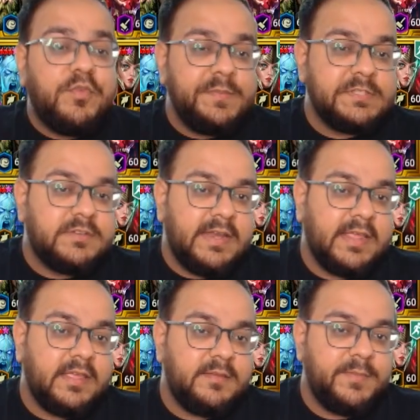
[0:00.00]
this
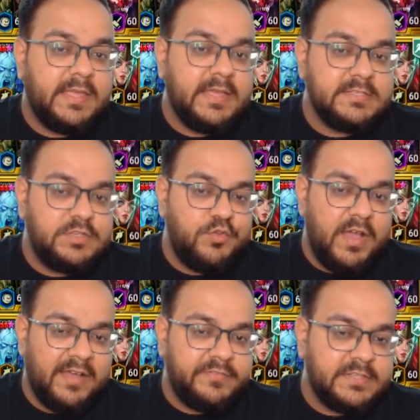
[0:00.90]
relic because you
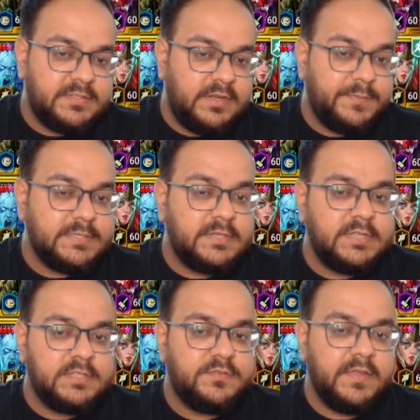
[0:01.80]
have this 30%
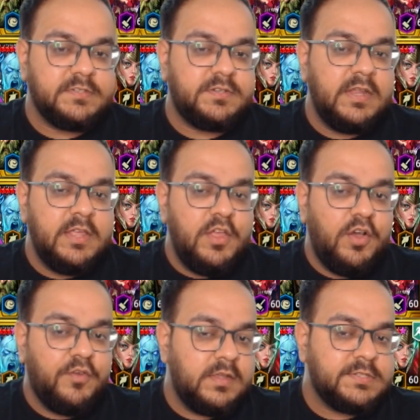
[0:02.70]
chance
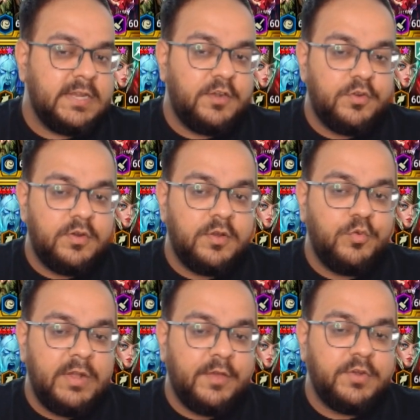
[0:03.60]
of skill
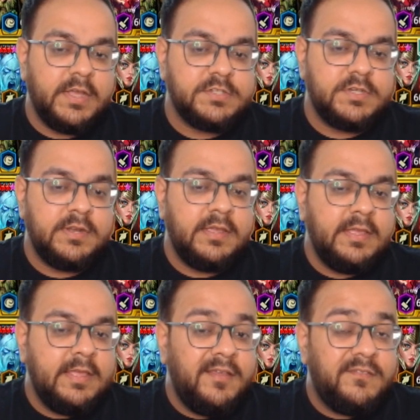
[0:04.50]
cooldown reduction,
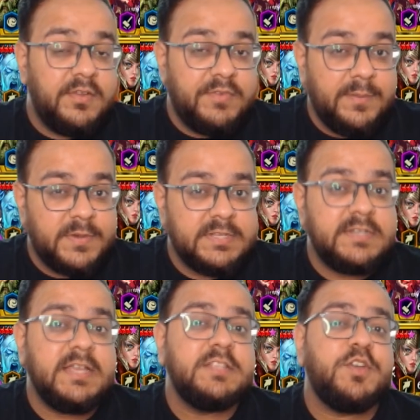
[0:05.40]

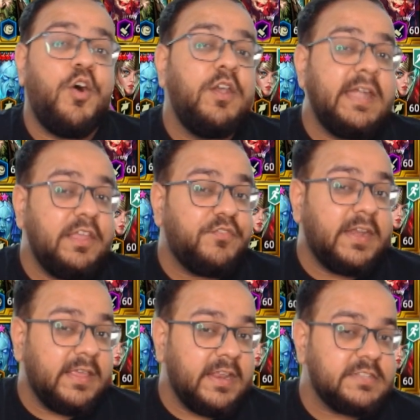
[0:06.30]
15% chance already of
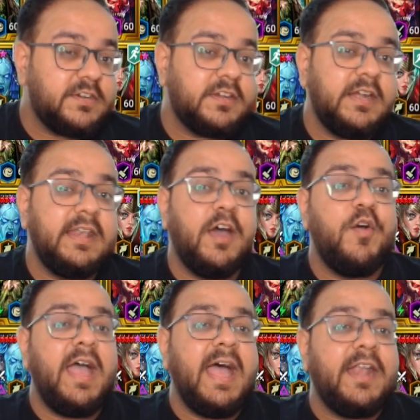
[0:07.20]
getting an extra turn.
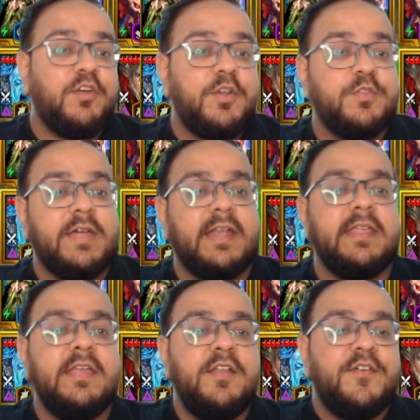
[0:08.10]
Now add on to that,
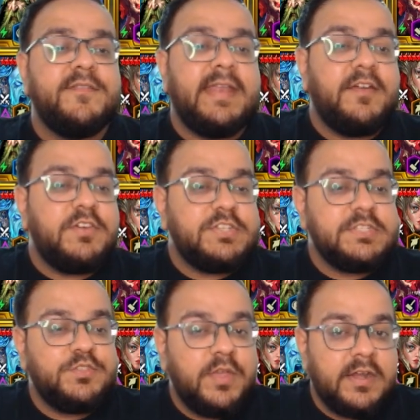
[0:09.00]
whenever
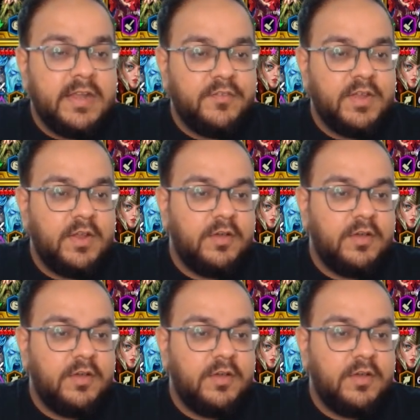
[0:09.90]
she's doing her A1,